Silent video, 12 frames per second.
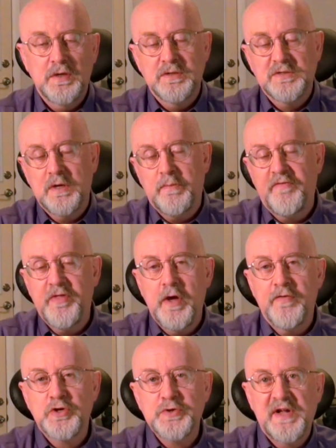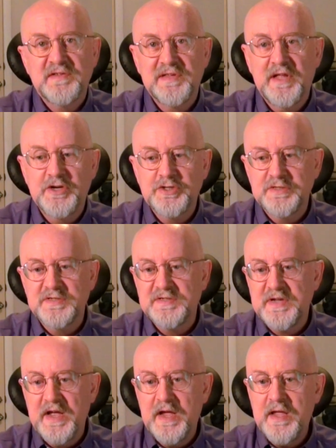Some of the other translations
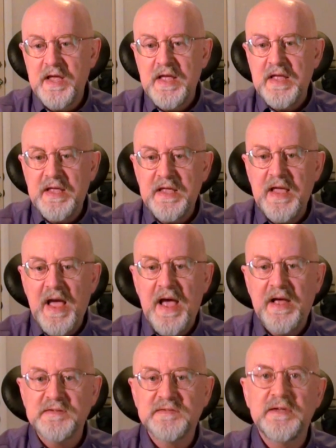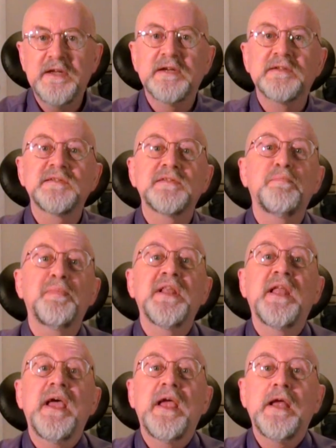say, "He has
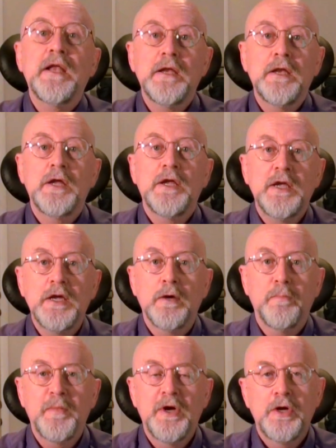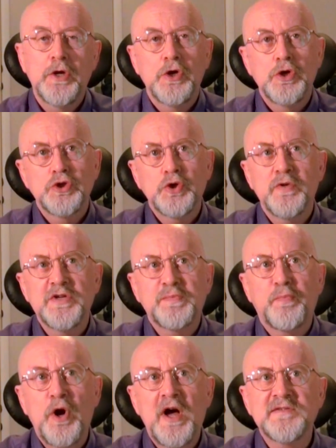explained him." So this
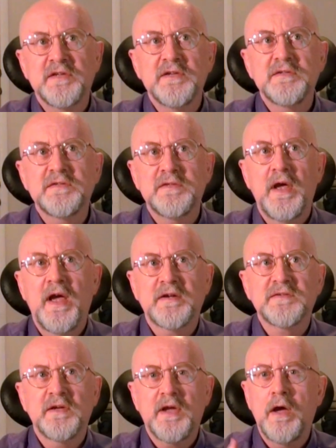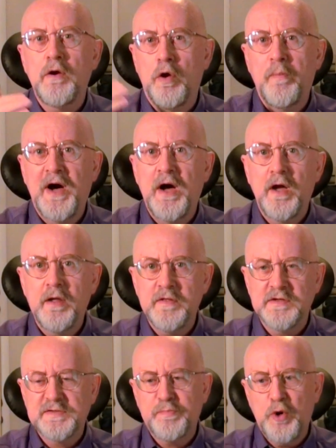process, exegeomai,
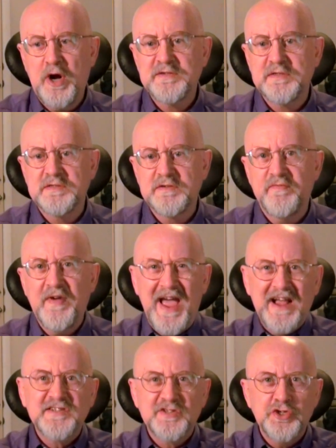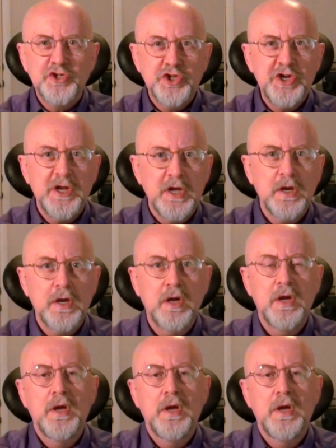this process of exegeting,